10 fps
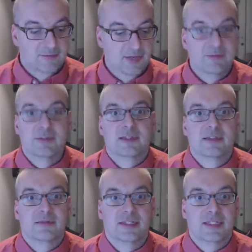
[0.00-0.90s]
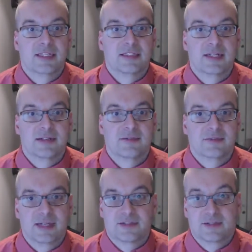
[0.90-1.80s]
finally went to the extent
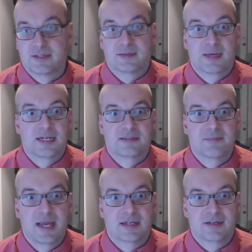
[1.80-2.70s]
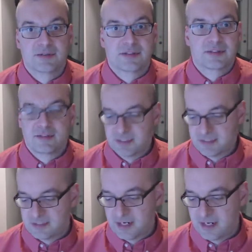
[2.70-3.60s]
of actually going to buy some mangoes just to
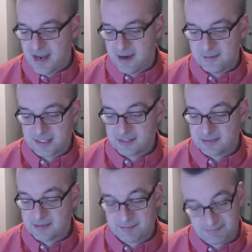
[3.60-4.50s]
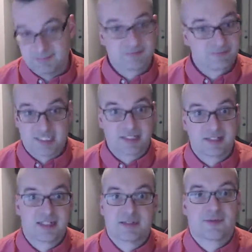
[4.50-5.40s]
try it out because I've seen
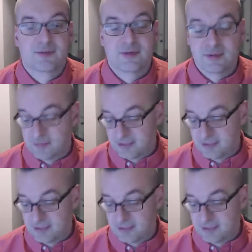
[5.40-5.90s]
these things before,